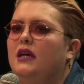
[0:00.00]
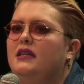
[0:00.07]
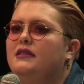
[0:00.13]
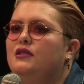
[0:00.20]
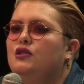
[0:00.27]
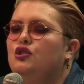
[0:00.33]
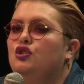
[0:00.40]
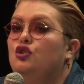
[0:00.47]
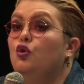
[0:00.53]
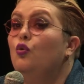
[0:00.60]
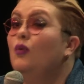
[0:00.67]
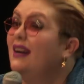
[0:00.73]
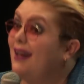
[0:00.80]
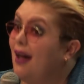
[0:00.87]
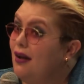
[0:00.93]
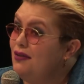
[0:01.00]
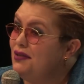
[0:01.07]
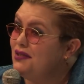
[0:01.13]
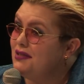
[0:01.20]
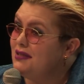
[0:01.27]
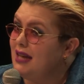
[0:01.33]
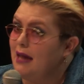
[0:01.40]
I saw a
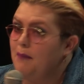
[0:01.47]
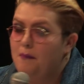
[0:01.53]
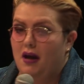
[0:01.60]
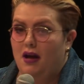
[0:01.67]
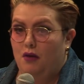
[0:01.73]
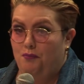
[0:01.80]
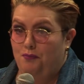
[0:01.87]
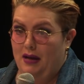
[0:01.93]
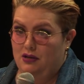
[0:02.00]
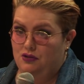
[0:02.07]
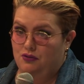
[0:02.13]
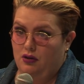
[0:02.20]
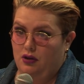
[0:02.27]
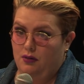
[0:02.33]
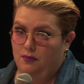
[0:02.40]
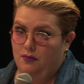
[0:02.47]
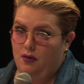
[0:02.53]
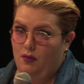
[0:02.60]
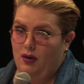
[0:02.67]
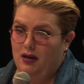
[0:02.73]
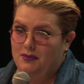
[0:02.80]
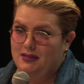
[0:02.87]
ghost in my own bedroom
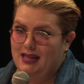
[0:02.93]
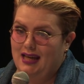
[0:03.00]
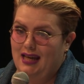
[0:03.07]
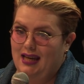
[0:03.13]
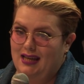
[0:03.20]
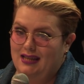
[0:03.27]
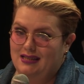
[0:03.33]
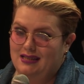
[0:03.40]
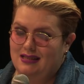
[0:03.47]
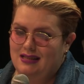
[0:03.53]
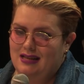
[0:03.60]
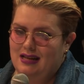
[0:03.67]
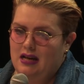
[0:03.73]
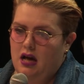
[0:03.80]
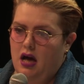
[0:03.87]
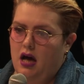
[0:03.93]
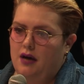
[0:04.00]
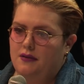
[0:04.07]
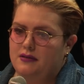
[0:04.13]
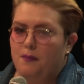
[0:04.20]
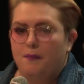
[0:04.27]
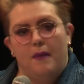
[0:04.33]
when I was a kid. Uh, it
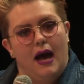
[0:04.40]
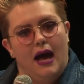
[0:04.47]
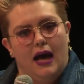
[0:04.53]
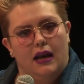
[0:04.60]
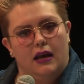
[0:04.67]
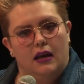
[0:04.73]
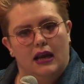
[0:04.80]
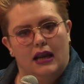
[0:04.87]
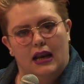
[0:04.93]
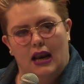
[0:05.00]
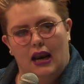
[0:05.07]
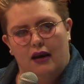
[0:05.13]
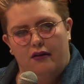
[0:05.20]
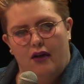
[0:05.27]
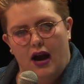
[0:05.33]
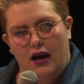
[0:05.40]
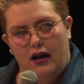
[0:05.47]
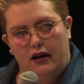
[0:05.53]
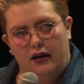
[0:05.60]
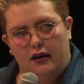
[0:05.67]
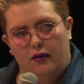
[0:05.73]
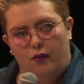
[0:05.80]
was a man in an anorak
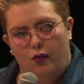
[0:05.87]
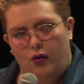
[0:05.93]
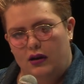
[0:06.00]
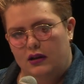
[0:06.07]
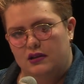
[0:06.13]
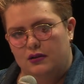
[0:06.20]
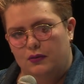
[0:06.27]
walking